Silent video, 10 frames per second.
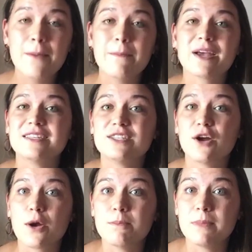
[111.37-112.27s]
because there
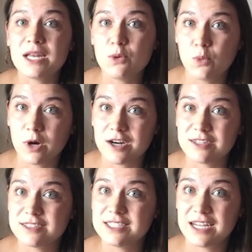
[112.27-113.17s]
are many
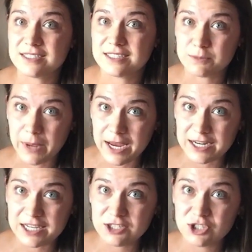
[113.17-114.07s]
words in
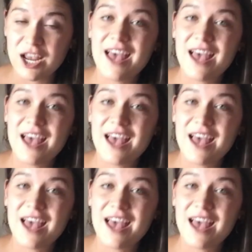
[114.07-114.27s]
Spanish